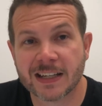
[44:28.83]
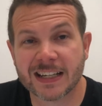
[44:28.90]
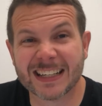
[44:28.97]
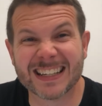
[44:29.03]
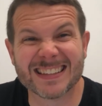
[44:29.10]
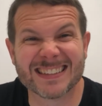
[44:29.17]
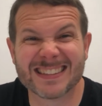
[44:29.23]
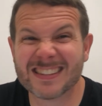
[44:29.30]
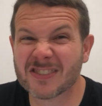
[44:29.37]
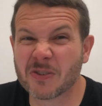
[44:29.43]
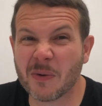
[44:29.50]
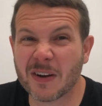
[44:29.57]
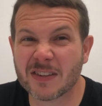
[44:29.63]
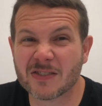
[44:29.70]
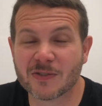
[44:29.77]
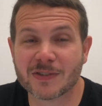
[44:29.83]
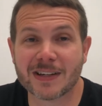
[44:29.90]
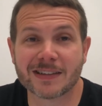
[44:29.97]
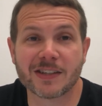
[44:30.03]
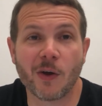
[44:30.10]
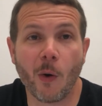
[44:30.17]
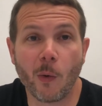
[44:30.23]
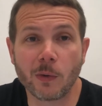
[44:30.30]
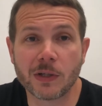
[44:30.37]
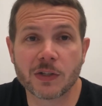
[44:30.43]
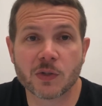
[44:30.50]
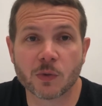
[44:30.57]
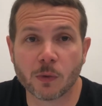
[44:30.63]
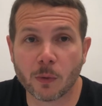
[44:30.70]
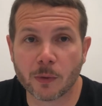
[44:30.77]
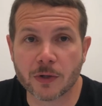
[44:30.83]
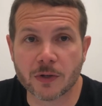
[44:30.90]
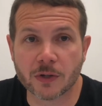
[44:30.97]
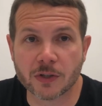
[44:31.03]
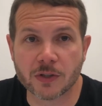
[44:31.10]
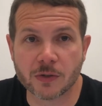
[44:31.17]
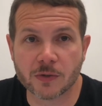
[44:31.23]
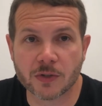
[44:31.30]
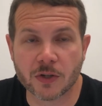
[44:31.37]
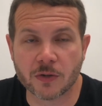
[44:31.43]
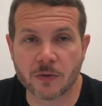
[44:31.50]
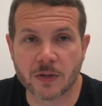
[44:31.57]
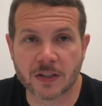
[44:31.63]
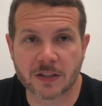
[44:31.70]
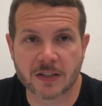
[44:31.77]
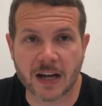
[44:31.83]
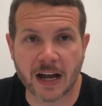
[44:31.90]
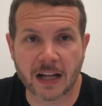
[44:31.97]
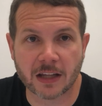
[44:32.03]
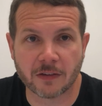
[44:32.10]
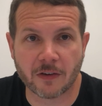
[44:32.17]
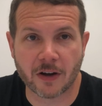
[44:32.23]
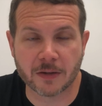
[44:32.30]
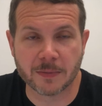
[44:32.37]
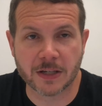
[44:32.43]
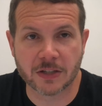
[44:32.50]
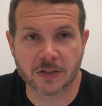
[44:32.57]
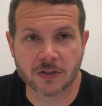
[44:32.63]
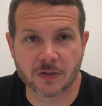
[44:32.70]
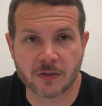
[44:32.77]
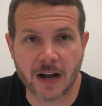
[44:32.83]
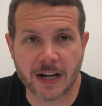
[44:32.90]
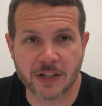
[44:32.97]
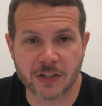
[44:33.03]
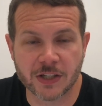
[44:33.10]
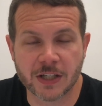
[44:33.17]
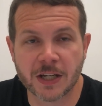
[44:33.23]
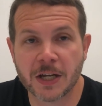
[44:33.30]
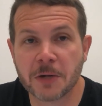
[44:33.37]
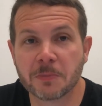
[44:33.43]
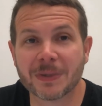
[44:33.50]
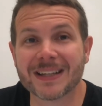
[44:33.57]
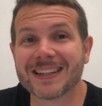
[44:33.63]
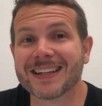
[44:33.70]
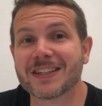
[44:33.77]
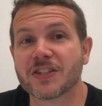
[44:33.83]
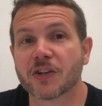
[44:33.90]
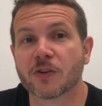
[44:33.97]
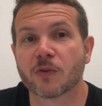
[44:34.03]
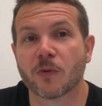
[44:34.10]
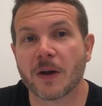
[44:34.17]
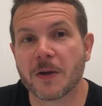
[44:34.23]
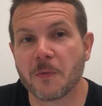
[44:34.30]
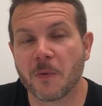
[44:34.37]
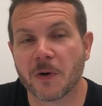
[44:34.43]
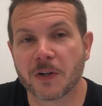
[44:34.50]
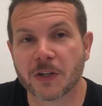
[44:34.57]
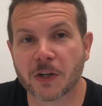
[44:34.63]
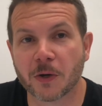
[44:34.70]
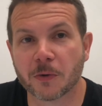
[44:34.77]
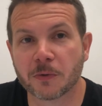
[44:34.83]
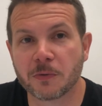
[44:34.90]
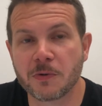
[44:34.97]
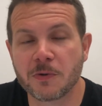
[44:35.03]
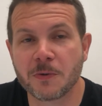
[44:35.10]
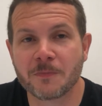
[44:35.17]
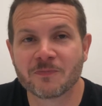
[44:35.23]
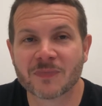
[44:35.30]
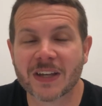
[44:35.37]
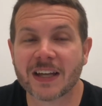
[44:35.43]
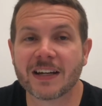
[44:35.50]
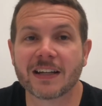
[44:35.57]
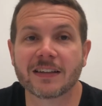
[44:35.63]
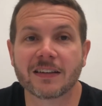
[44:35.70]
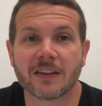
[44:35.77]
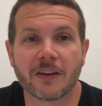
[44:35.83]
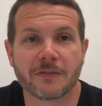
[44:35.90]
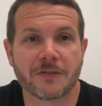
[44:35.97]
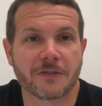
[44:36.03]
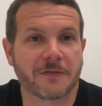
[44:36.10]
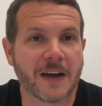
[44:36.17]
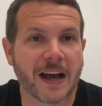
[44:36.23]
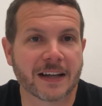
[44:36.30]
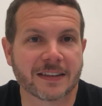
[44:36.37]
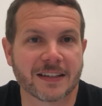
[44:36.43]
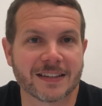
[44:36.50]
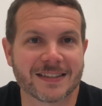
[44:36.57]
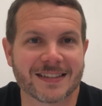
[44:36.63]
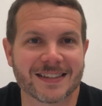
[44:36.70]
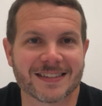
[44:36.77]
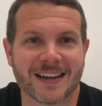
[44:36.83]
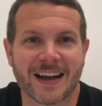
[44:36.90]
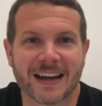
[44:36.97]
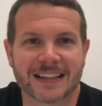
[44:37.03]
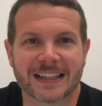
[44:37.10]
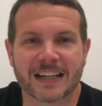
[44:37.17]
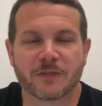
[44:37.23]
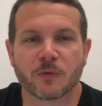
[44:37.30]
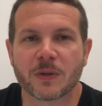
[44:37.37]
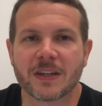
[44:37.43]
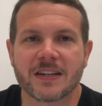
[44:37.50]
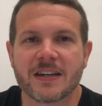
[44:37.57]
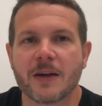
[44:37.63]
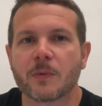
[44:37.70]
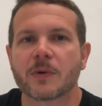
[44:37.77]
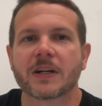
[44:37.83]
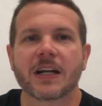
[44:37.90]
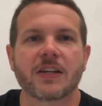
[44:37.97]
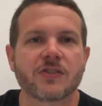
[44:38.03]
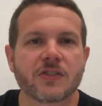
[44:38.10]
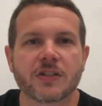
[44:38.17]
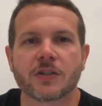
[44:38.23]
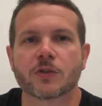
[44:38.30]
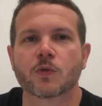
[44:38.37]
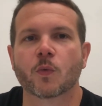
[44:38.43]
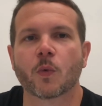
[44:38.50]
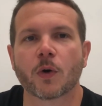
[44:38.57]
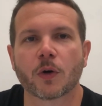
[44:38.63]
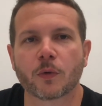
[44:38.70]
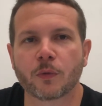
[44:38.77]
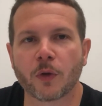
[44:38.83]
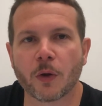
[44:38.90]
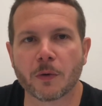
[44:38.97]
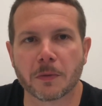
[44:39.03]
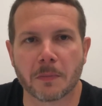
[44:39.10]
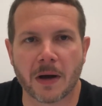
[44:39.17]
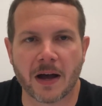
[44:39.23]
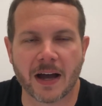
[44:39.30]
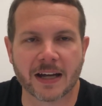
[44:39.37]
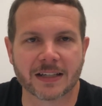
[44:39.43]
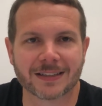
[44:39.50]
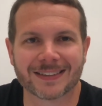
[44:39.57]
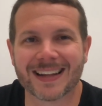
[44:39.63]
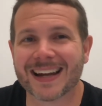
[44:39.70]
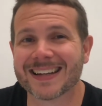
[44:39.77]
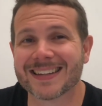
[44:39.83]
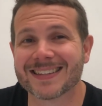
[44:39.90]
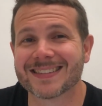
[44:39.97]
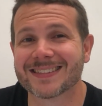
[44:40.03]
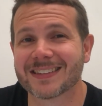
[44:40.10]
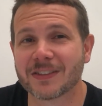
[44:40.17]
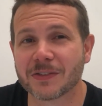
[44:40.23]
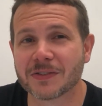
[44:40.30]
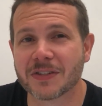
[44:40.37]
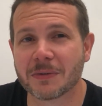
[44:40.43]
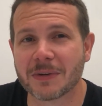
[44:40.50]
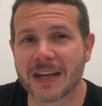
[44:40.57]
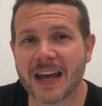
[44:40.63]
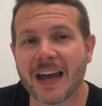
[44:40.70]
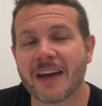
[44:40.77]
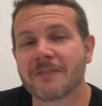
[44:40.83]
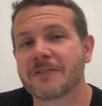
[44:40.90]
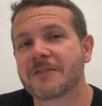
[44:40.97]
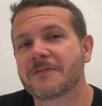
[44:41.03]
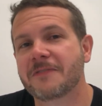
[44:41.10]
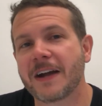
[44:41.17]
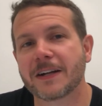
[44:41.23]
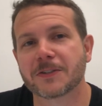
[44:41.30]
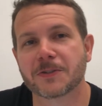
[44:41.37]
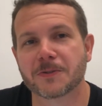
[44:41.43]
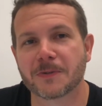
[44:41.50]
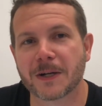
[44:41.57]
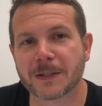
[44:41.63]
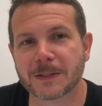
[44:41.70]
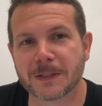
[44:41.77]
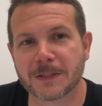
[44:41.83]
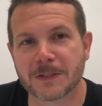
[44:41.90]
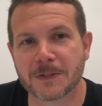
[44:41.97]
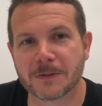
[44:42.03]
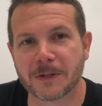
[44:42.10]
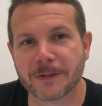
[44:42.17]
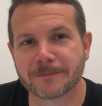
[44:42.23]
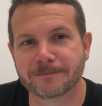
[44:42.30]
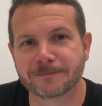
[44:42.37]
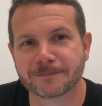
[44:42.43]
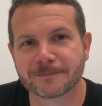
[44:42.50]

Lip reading: And again, Cisco NSO is not the only tool where you could use to do this style of automation strategy, but I think it's a great one to go through. And I love the fact that it's designed kind of with a network engineer's workflow in mind. A lot of the skills that we have factor directly into it.